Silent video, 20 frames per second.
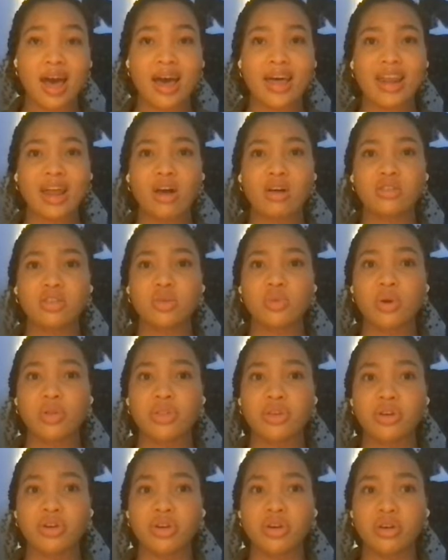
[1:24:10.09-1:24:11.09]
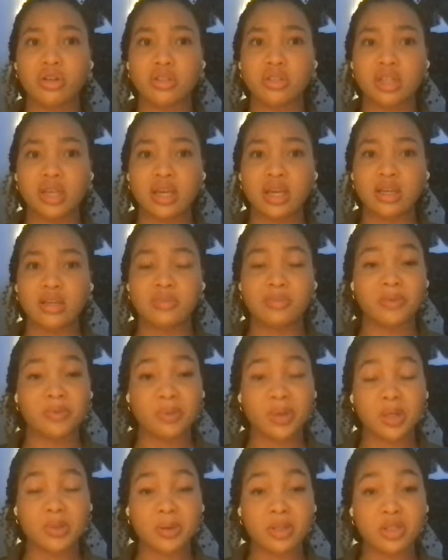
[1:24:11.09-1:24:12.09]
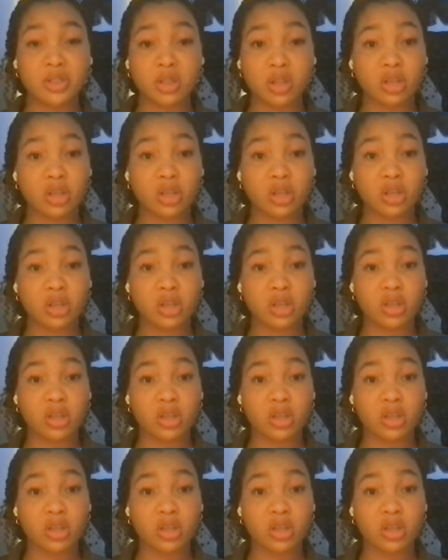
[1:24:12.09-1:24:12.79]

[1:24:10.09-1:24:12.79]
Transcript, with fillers: and I also want the girls, like especially